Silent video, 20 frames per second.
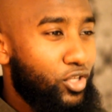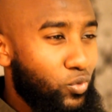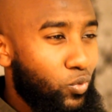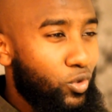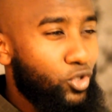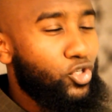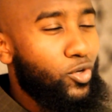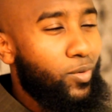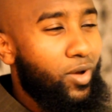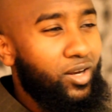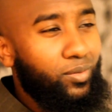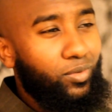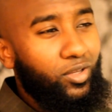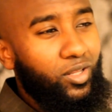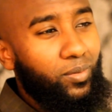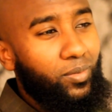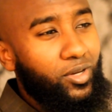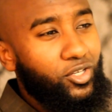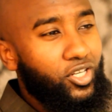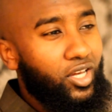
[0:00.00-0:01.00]
this one Somali
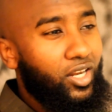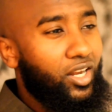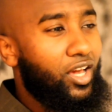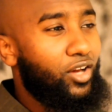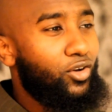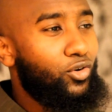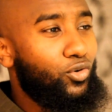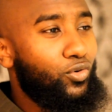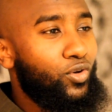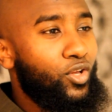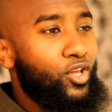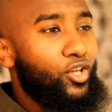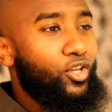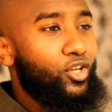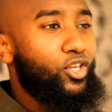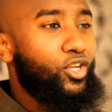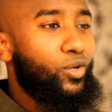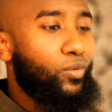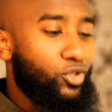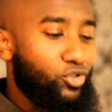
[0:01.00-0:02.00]
brother, mashallah, who,
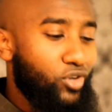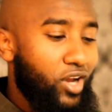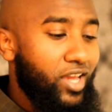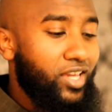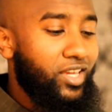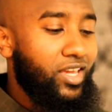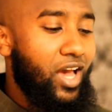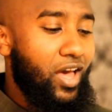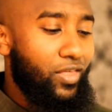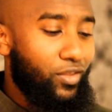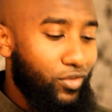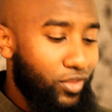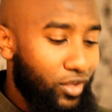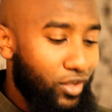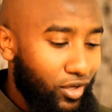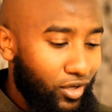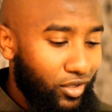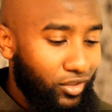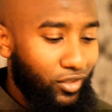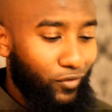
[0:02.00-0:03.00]
you know, would try and gather
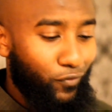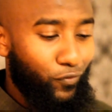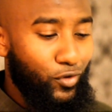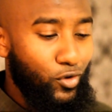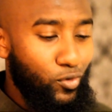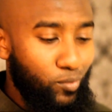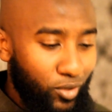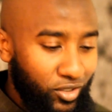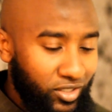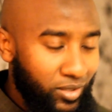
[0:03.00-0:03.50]
the, the few